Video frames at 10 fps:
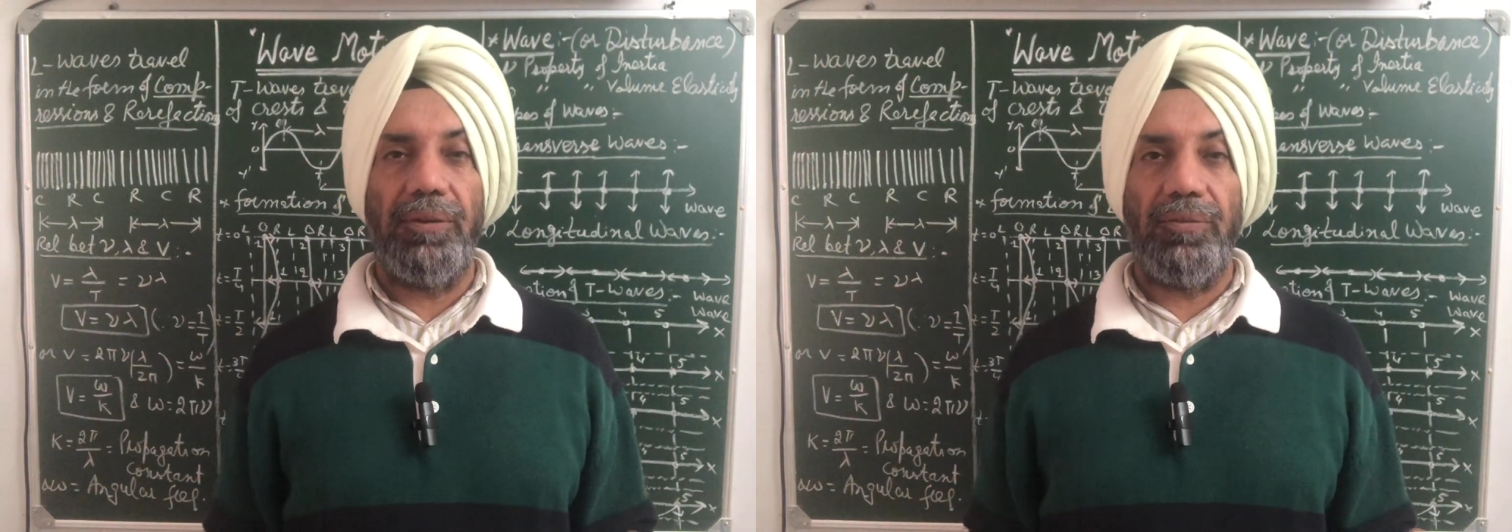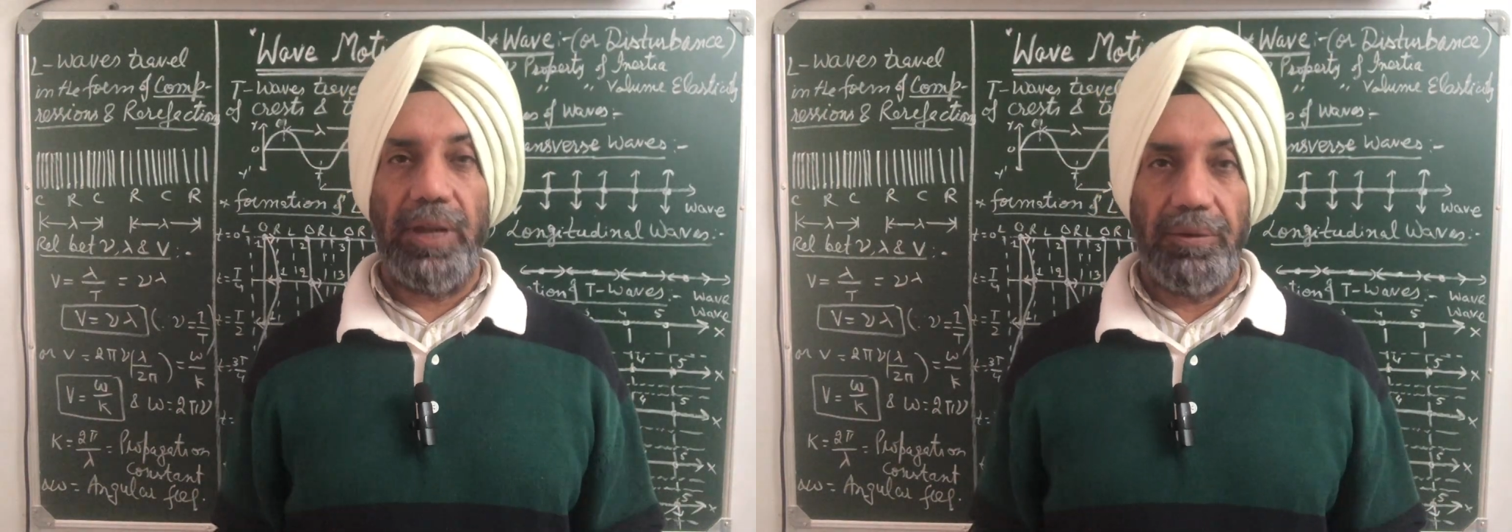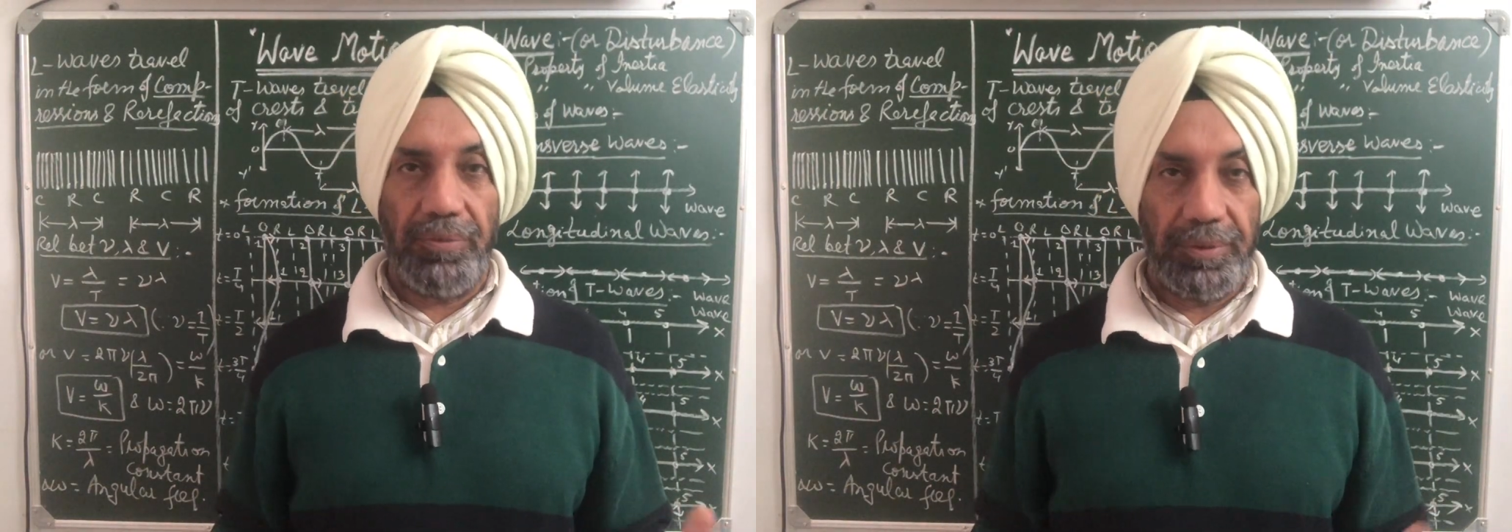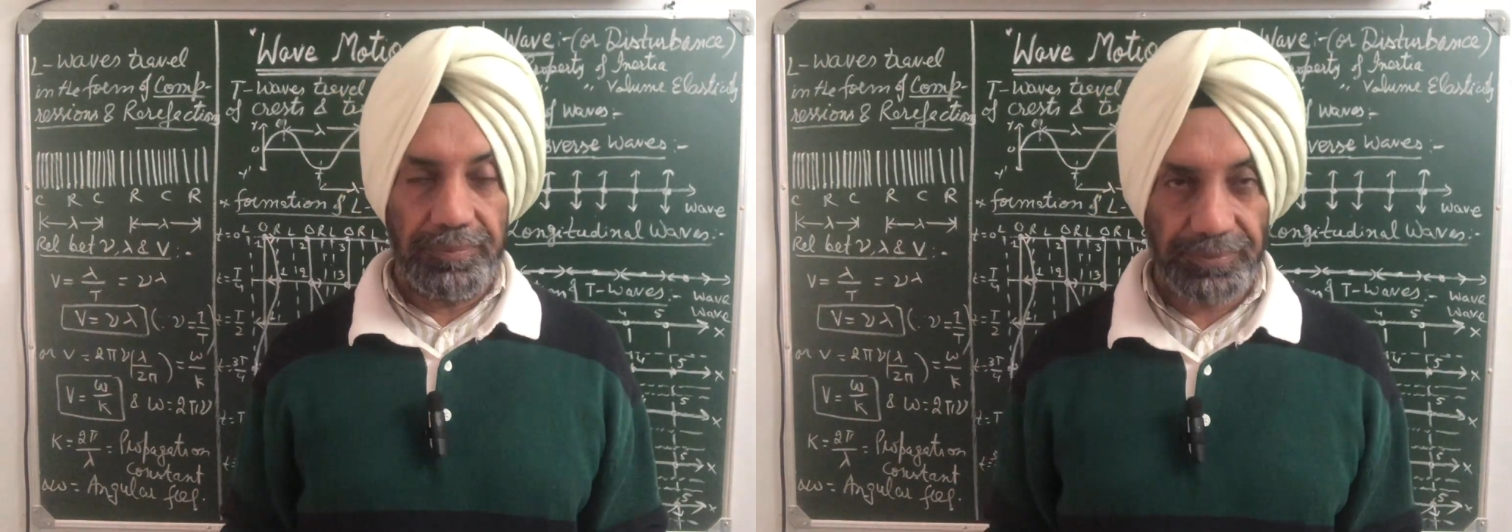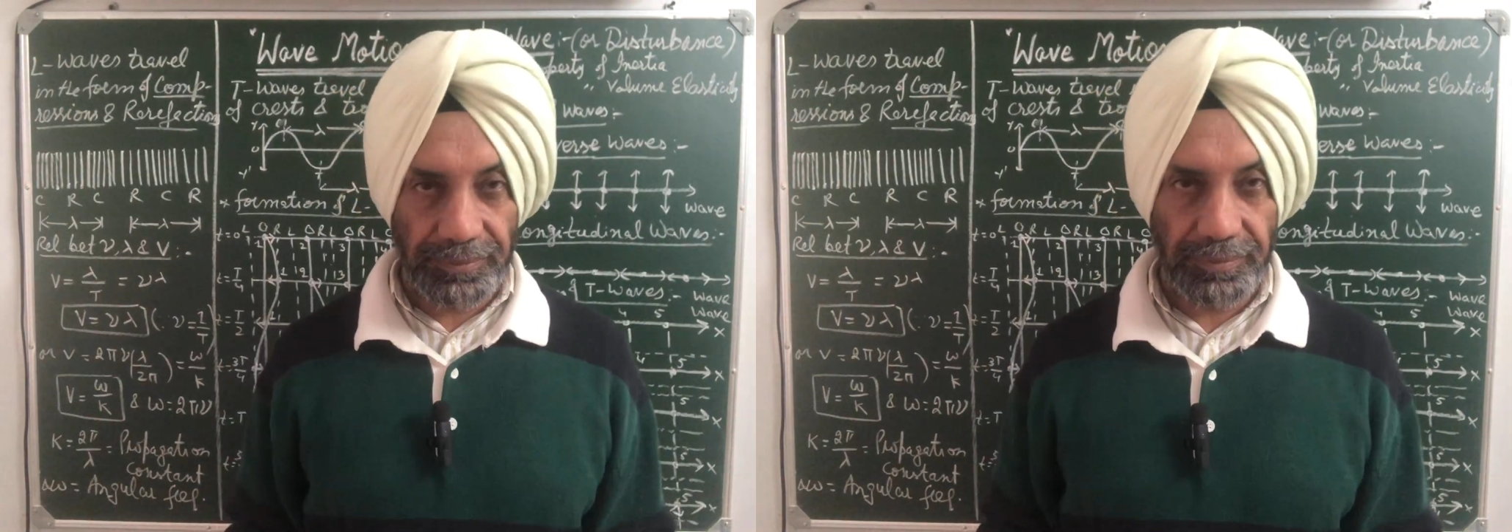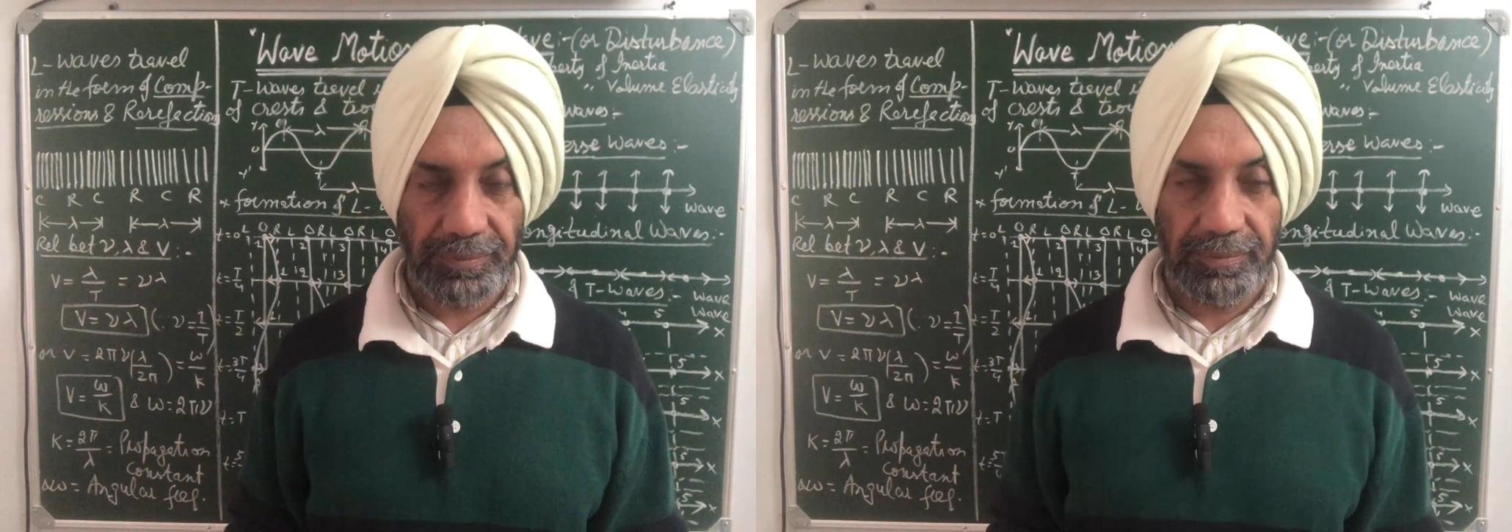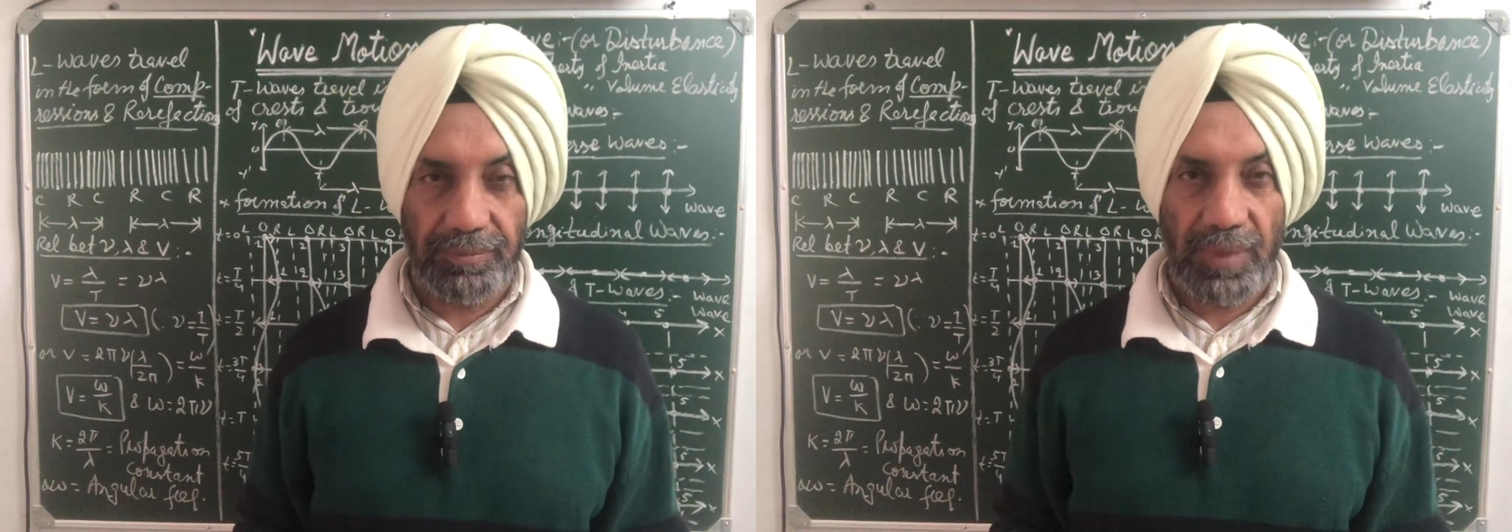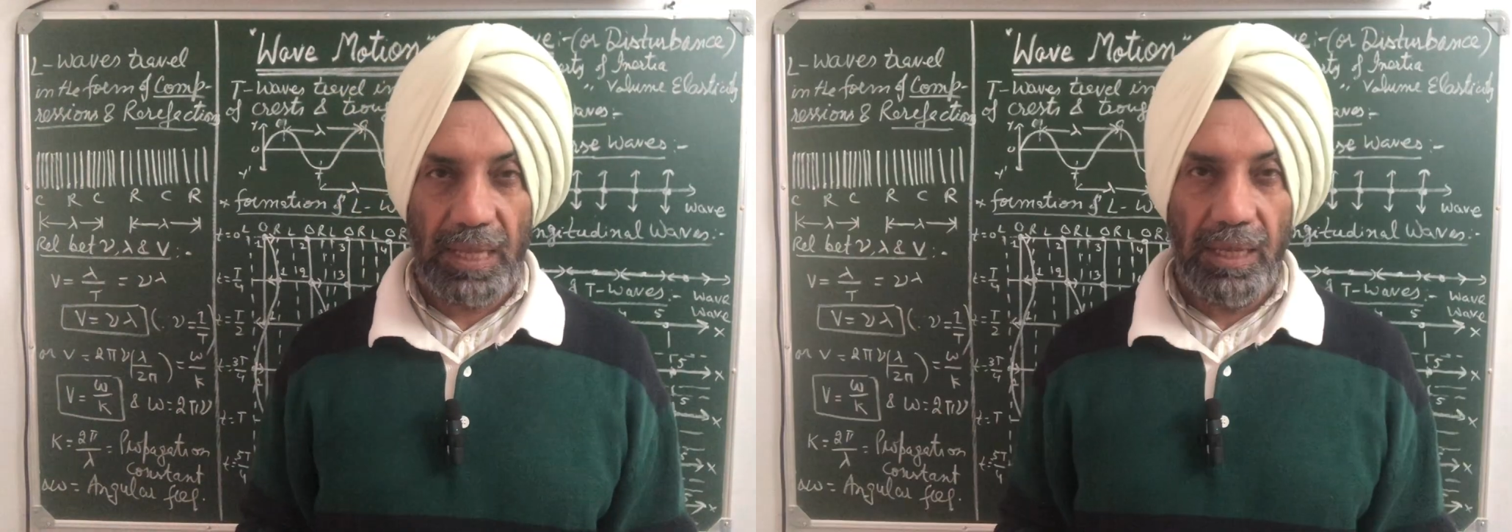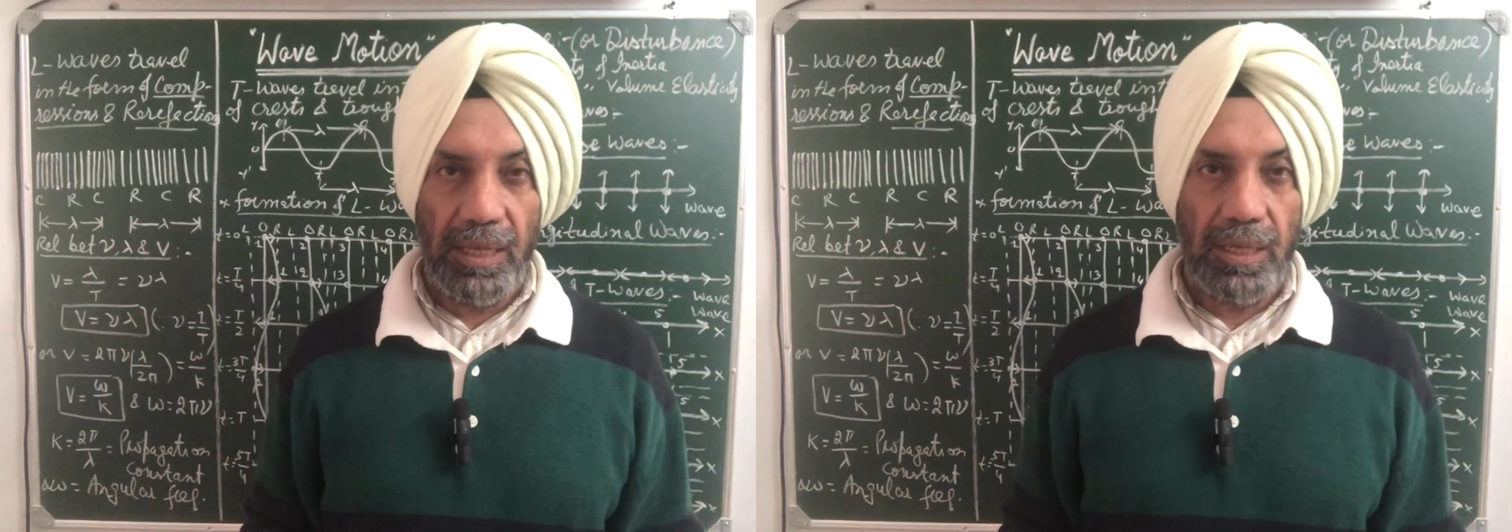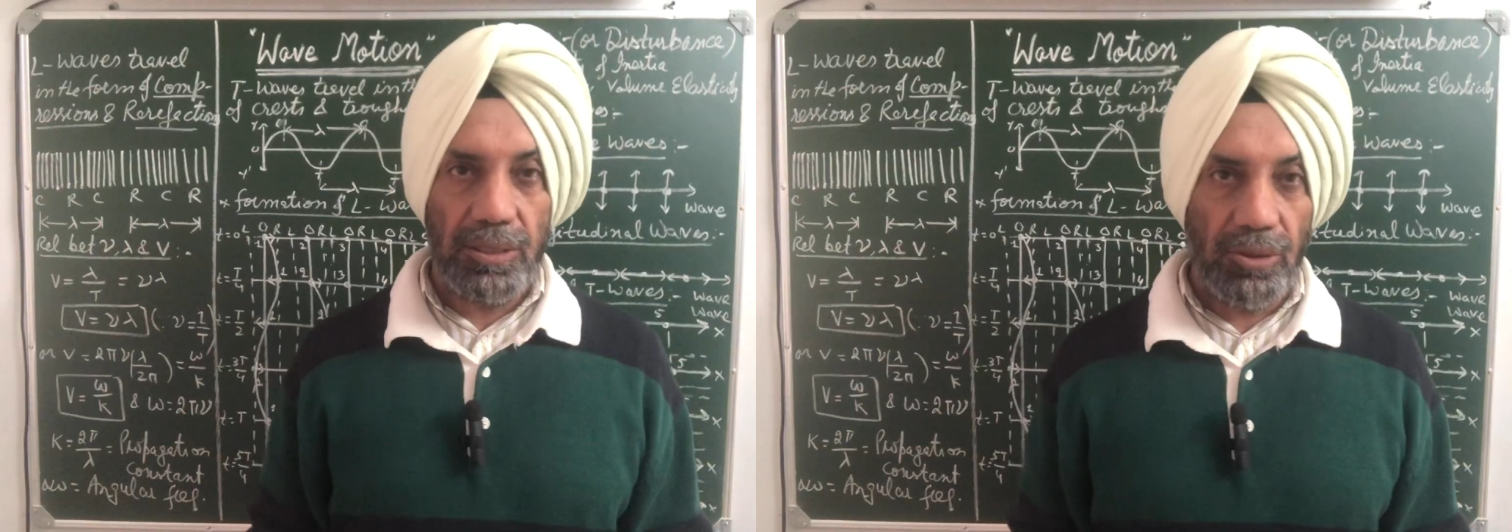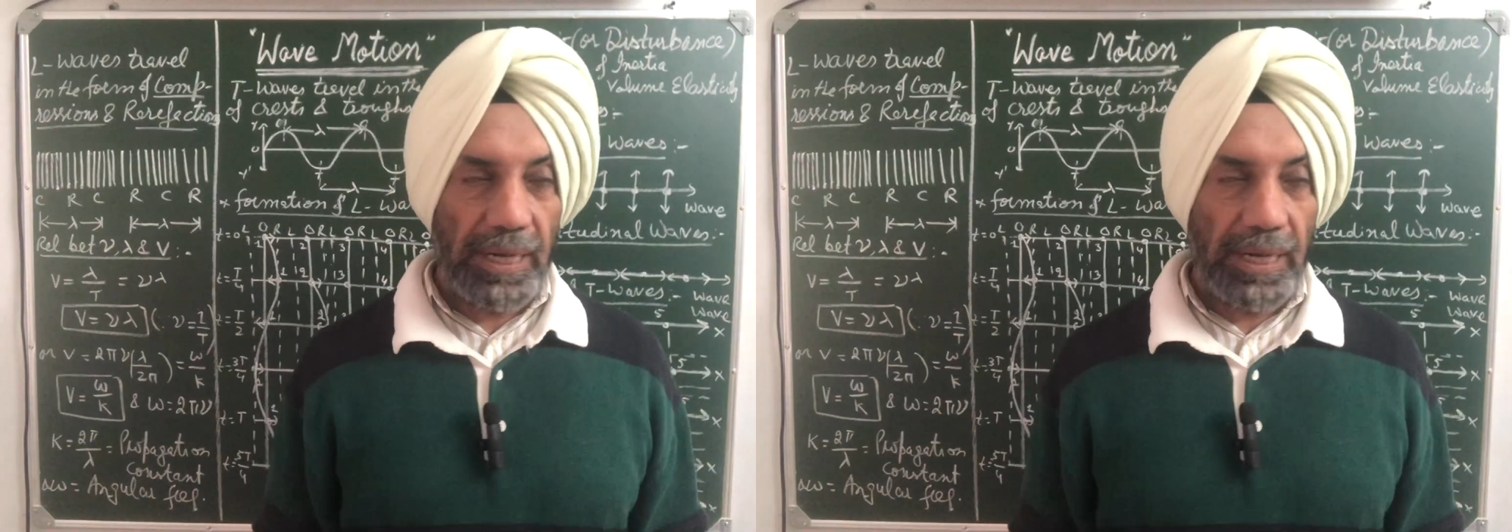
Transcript: a wave. So